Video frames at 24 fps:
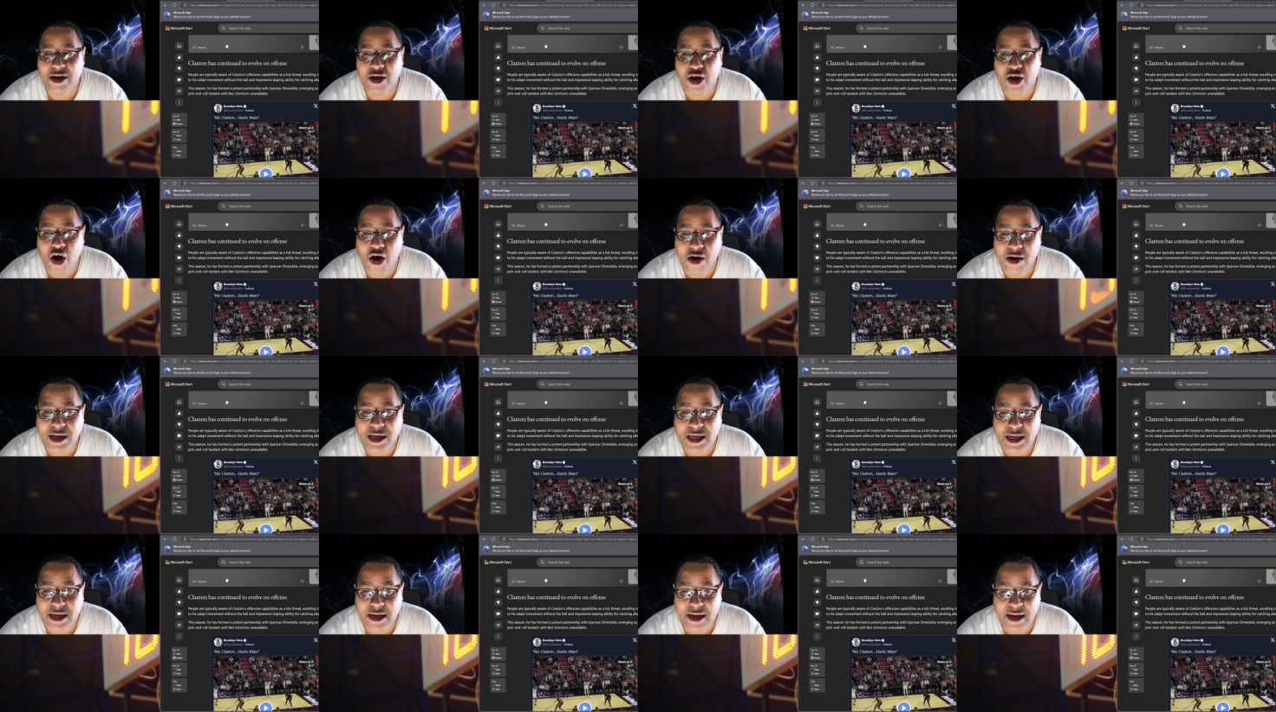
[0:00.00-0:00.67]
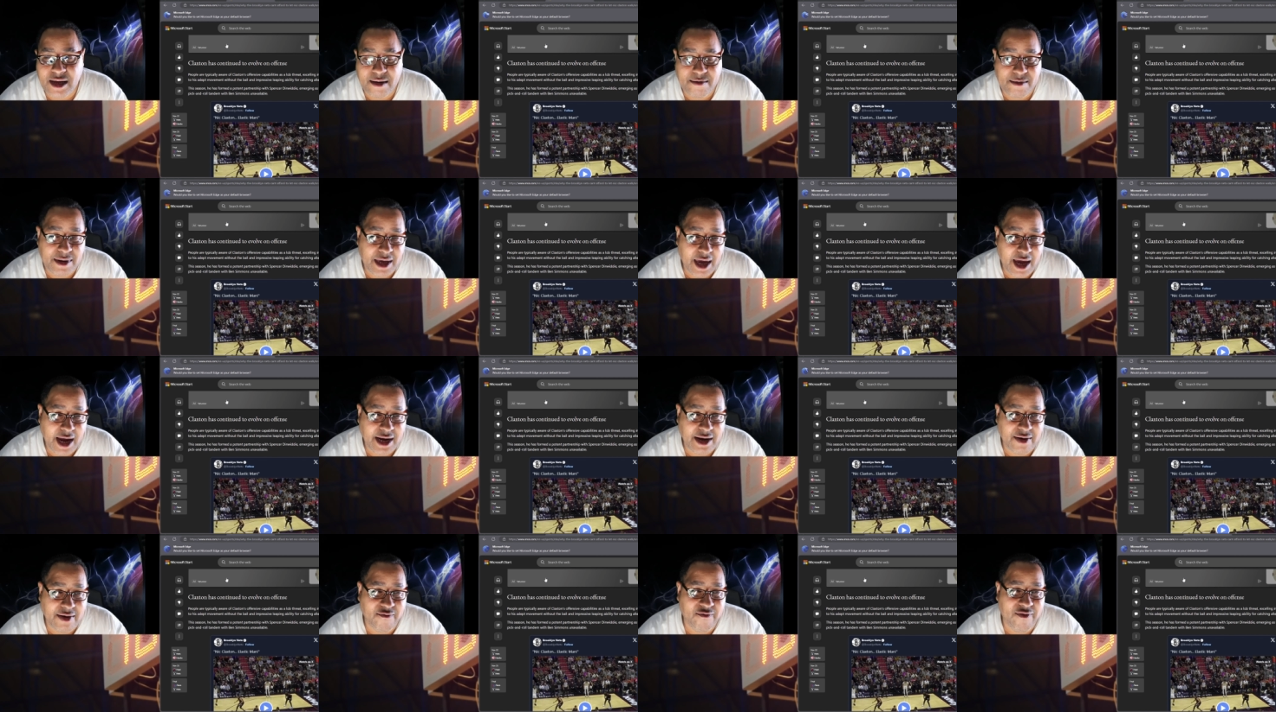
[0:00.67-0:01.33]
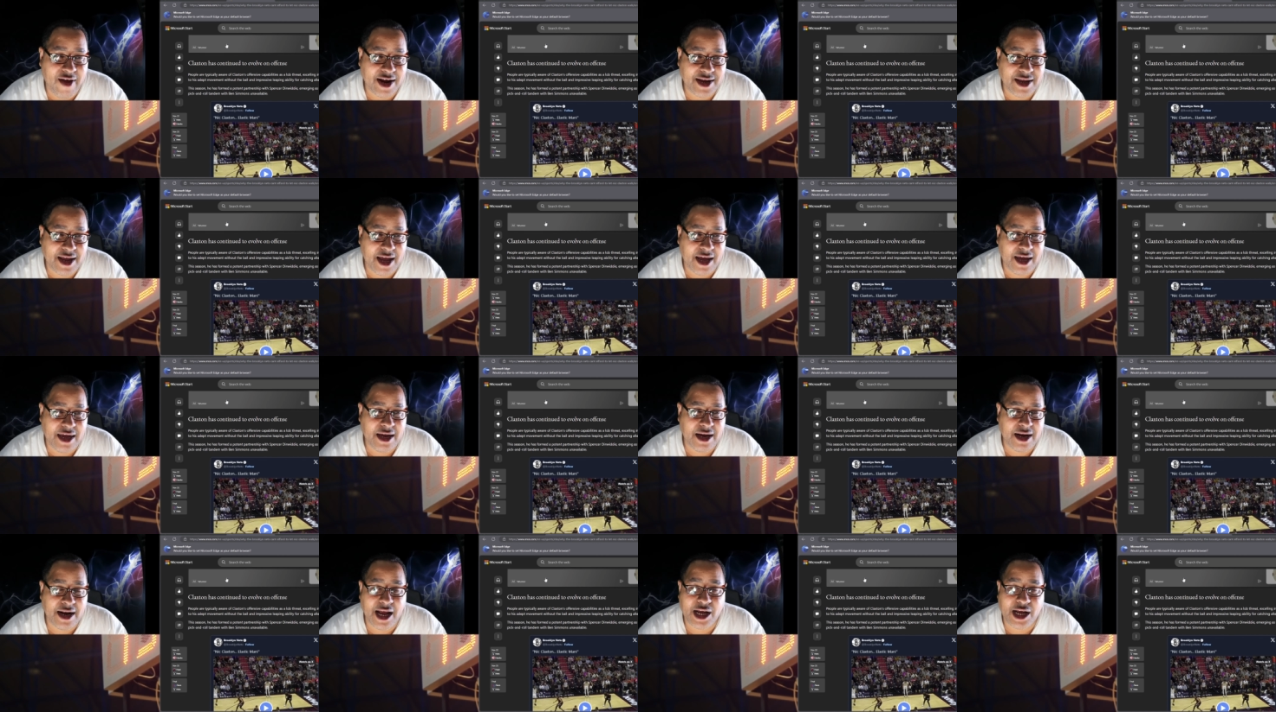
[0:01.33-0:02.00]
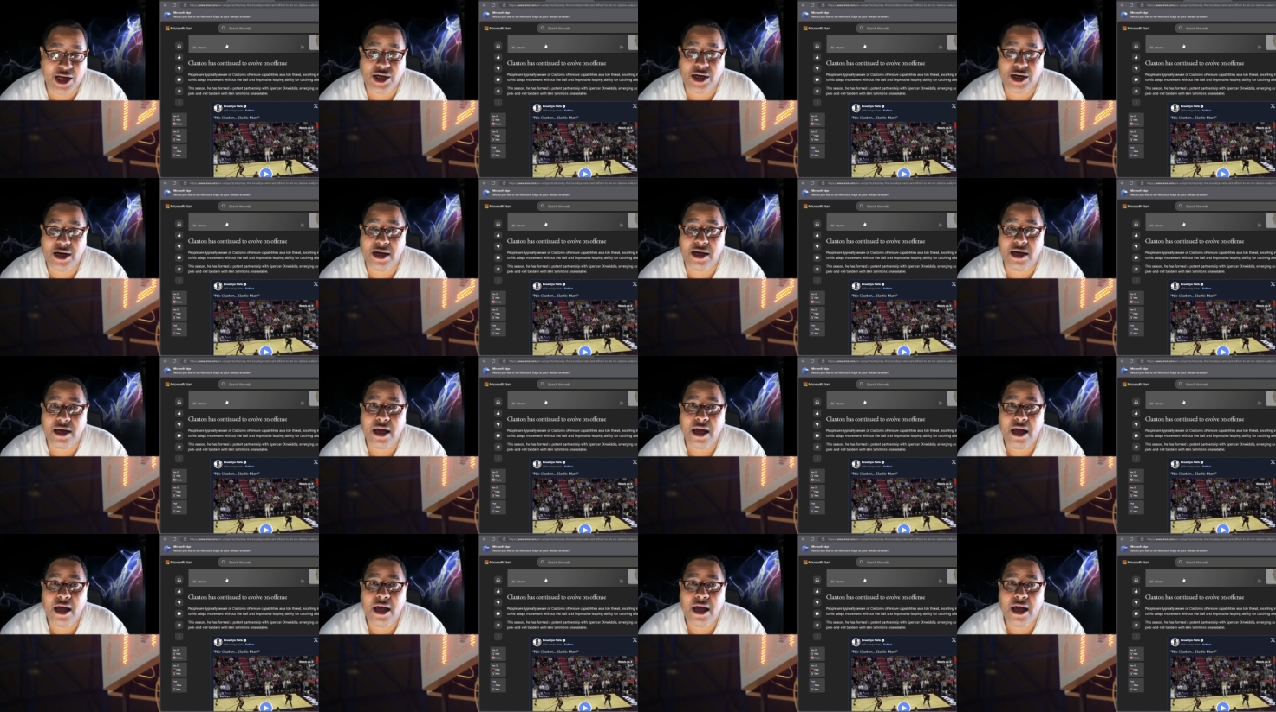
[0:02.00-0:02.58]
guards in the NBA, and the fact that he can actually